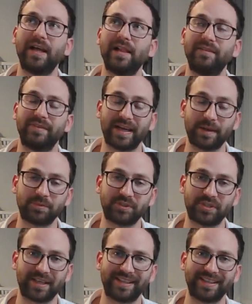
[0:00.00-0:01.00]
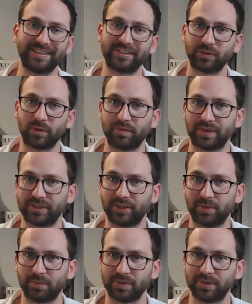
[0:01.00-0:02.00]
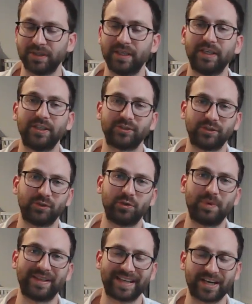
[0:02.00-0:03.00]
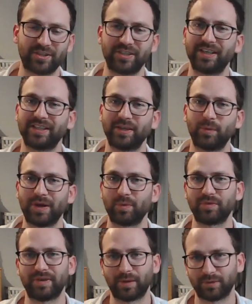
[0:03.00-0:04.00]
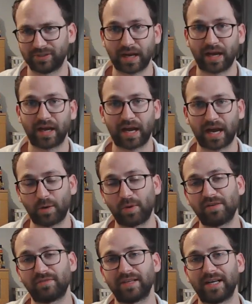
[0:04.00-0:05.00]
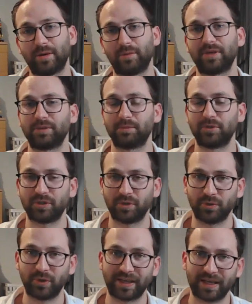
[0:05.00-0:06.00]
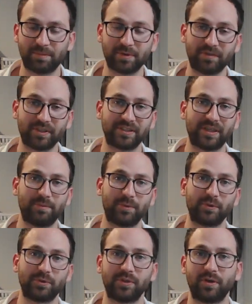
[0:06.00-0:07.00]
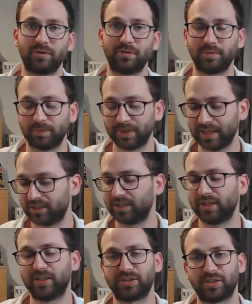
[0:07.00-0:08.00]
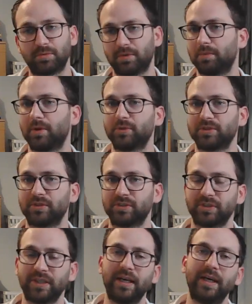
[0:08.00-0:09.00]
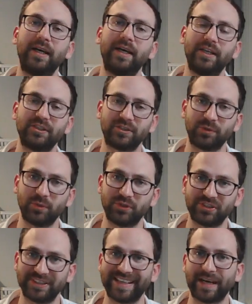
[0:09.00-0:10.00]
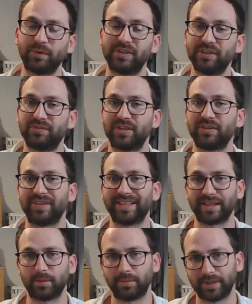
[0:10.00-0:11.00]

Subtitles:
The abstract is not that common, so you might actually get away without it. However, now let me show you a couple of examples of PhD research proposals so you see how different they can be.